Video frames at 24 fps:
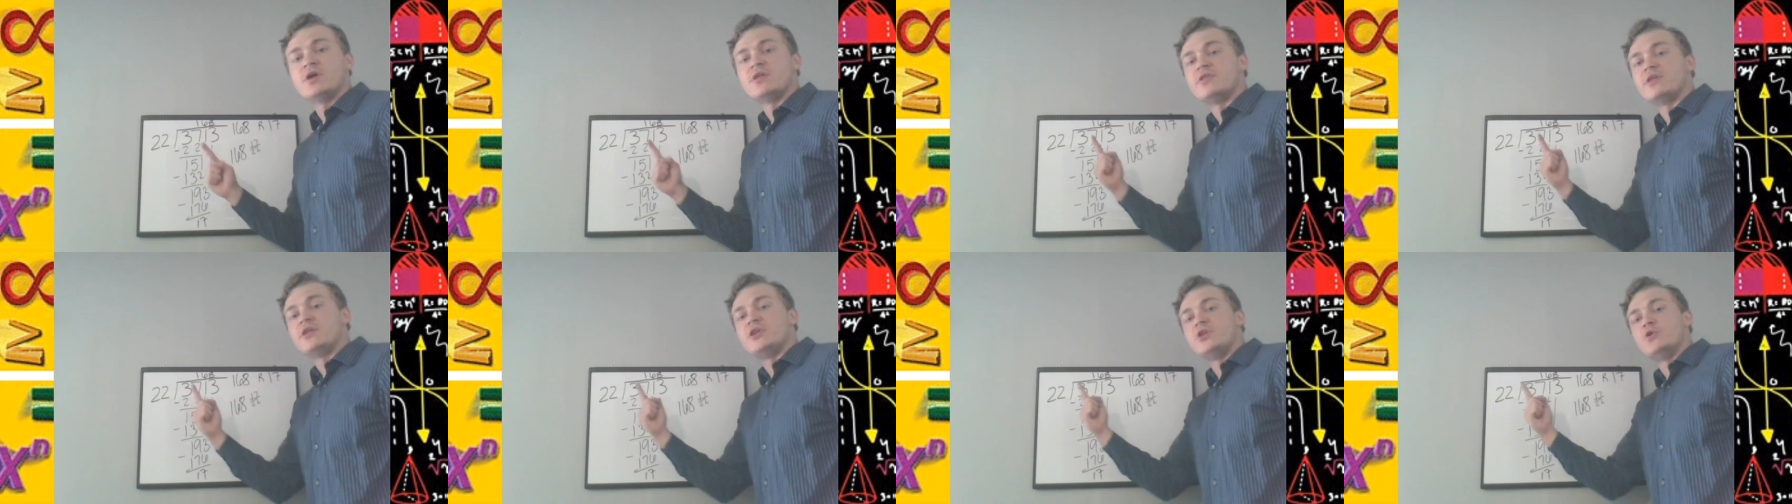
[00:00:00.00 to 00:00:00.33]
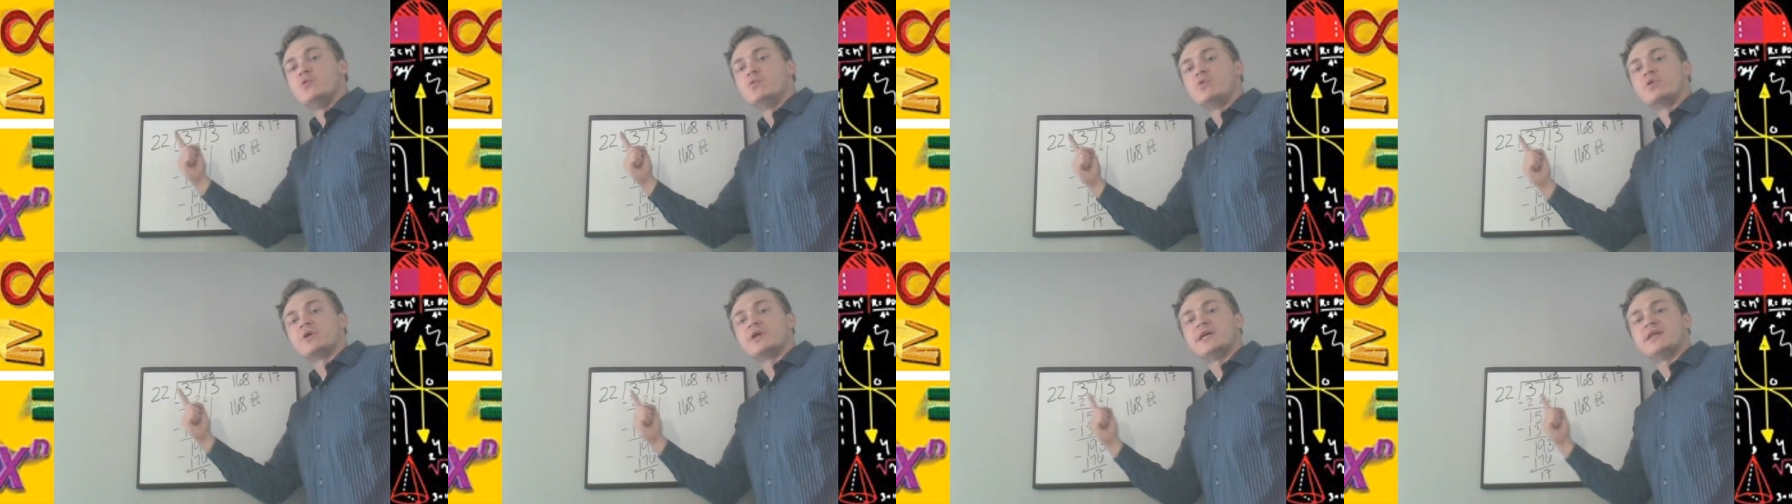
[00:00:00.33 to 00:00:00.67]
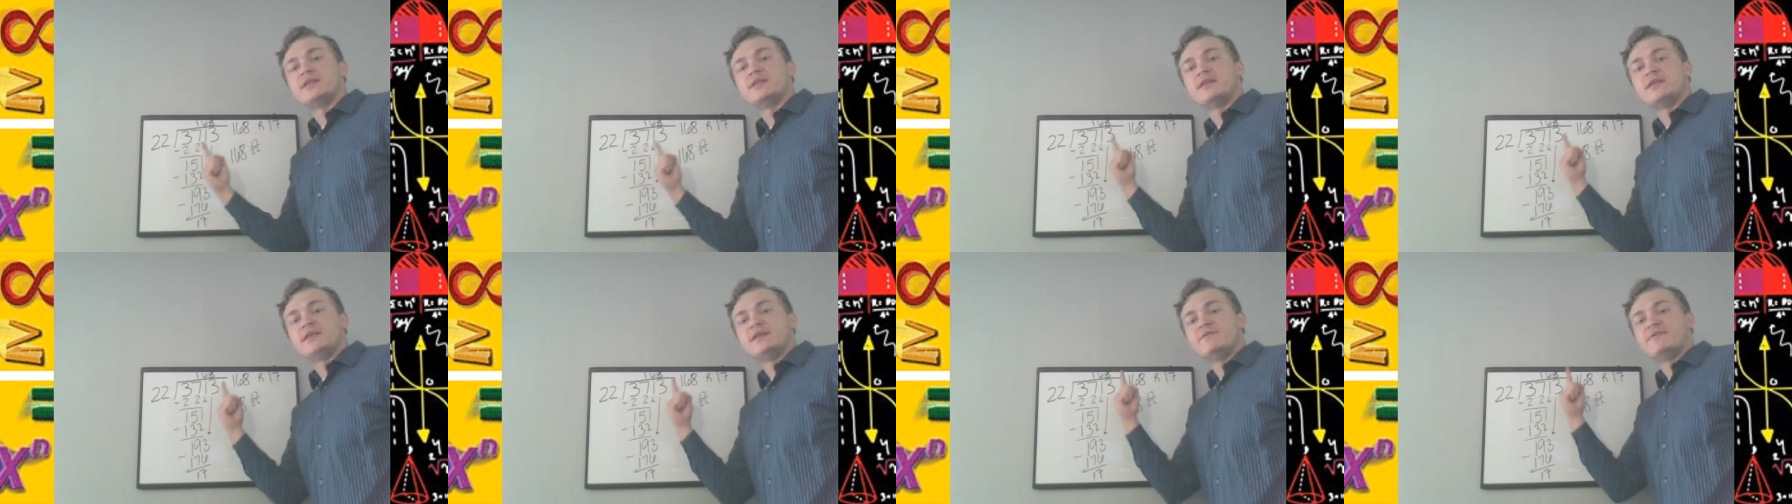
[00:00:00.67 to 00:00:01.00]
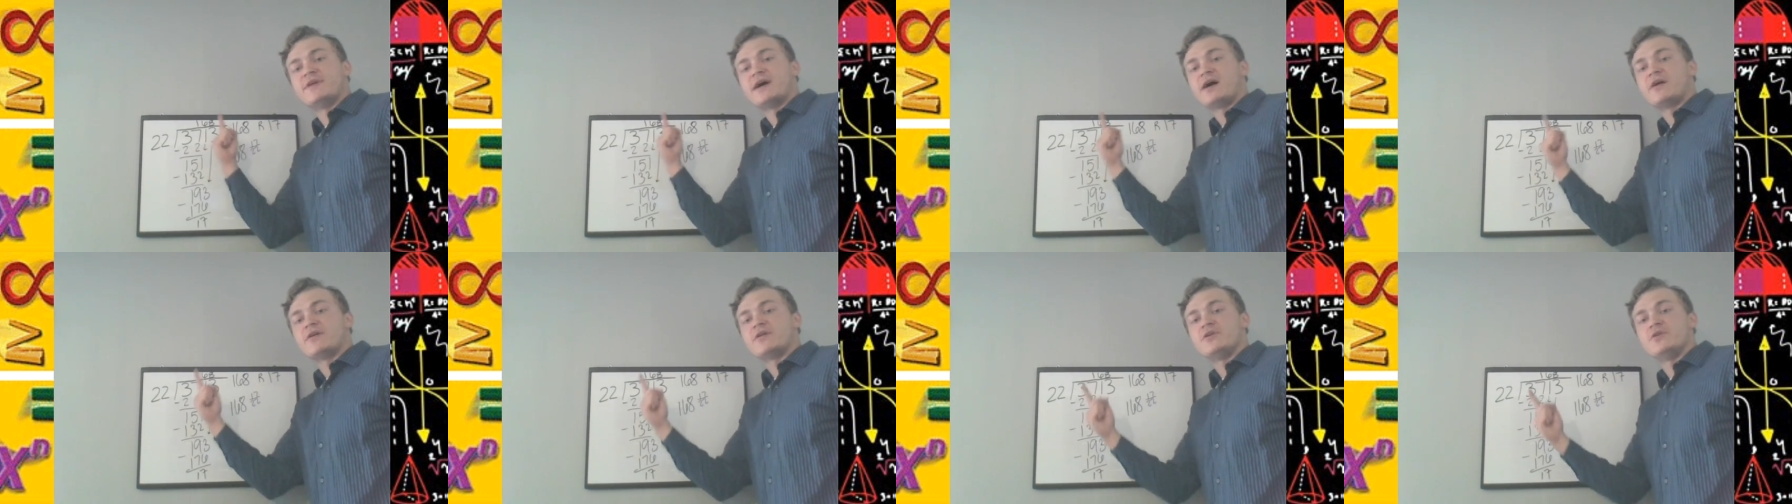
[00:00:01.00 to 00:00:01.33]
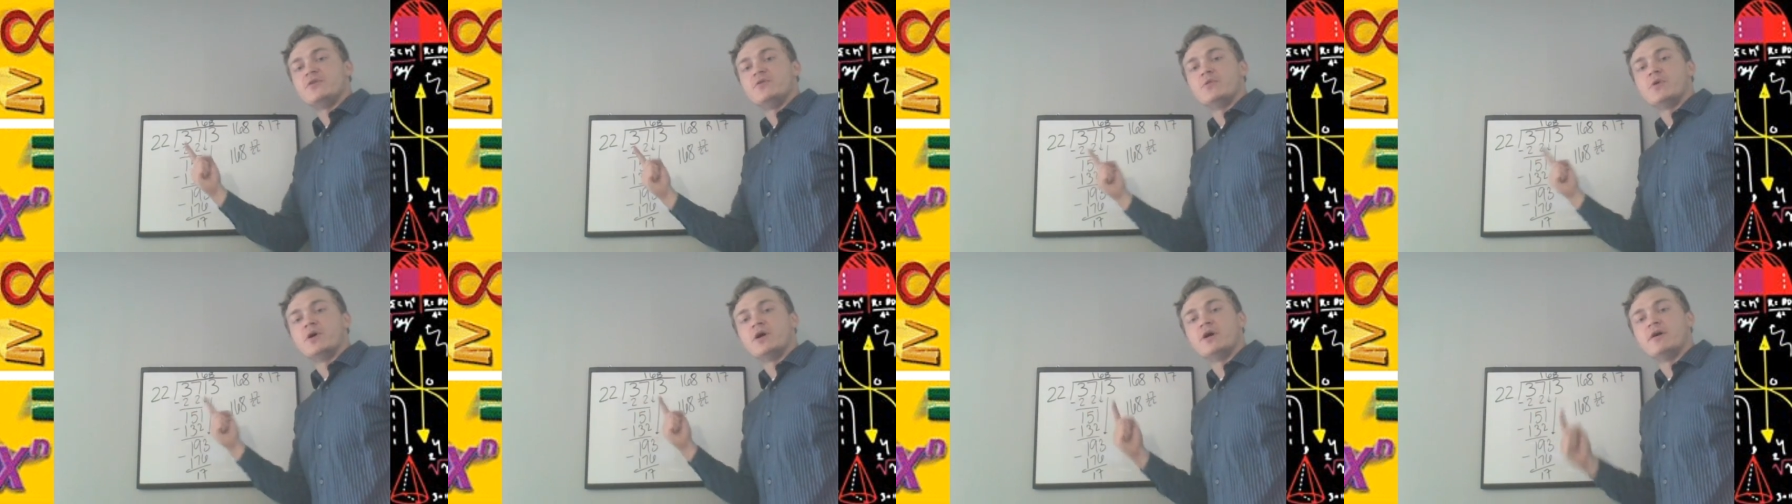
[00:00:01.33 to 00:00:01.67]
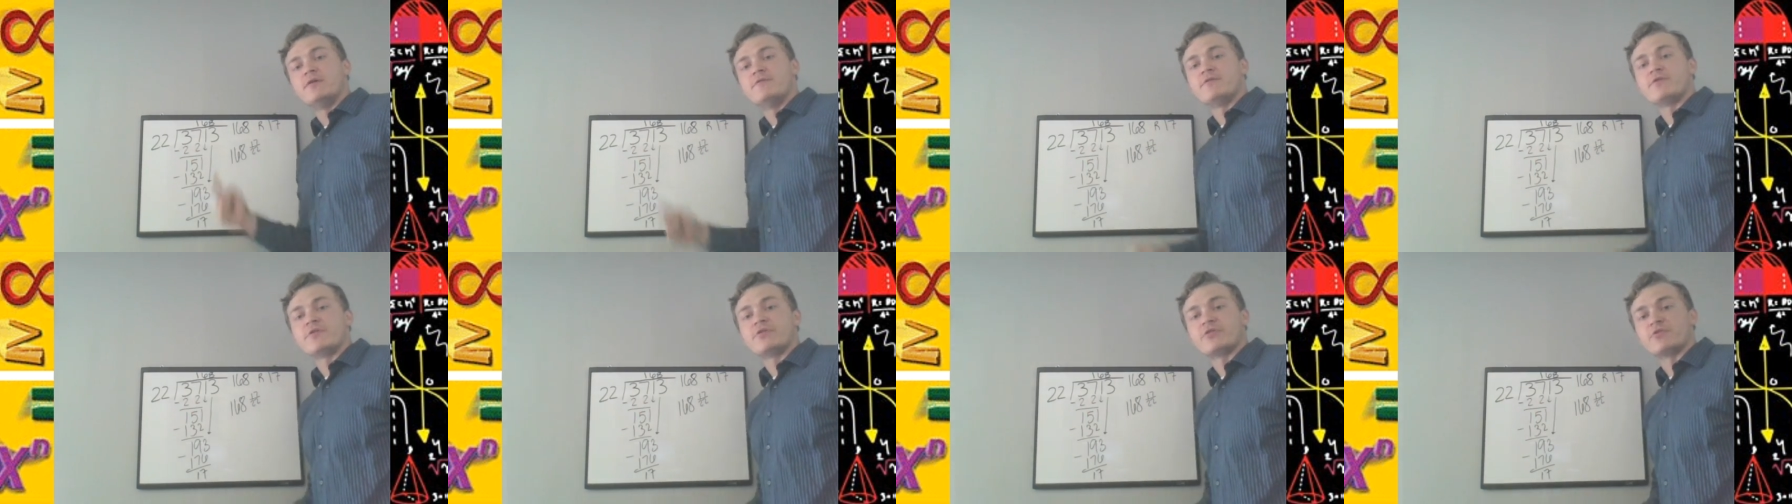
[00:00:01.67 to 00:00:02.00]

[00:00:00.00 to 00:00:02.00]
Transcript: then you will get the value of